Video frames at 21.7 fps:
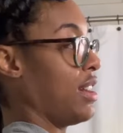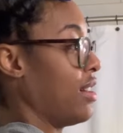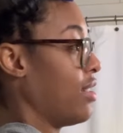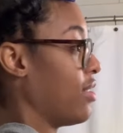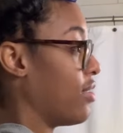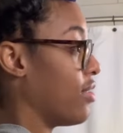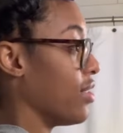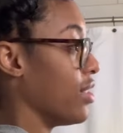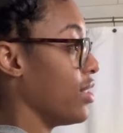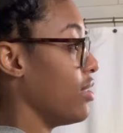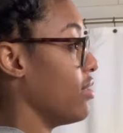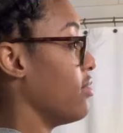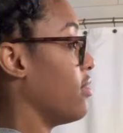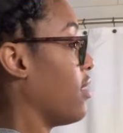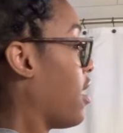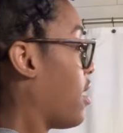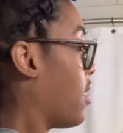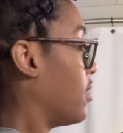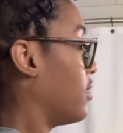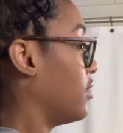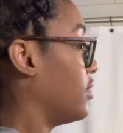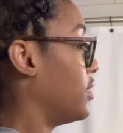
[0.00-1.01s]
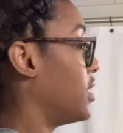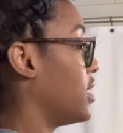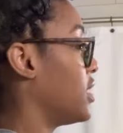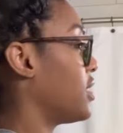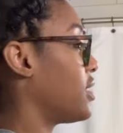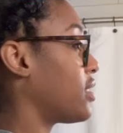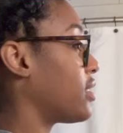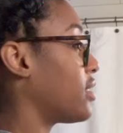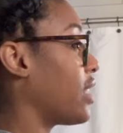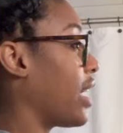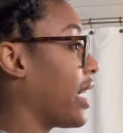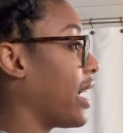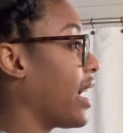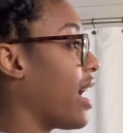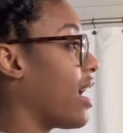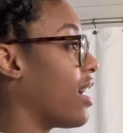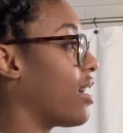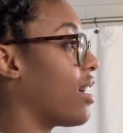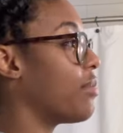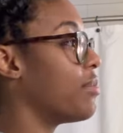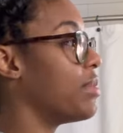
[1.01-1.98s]
Or, you know, just like
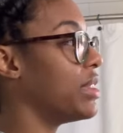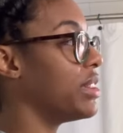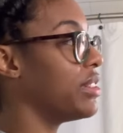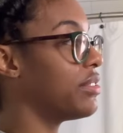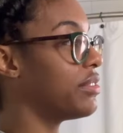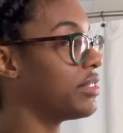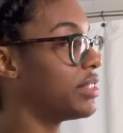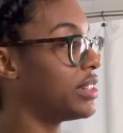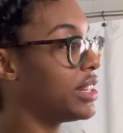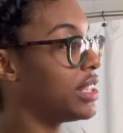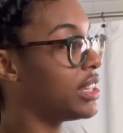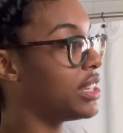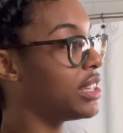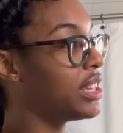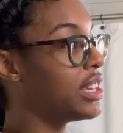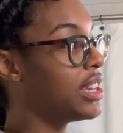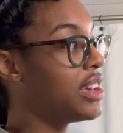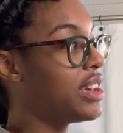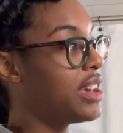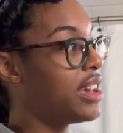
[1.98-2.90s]
how I've been doing it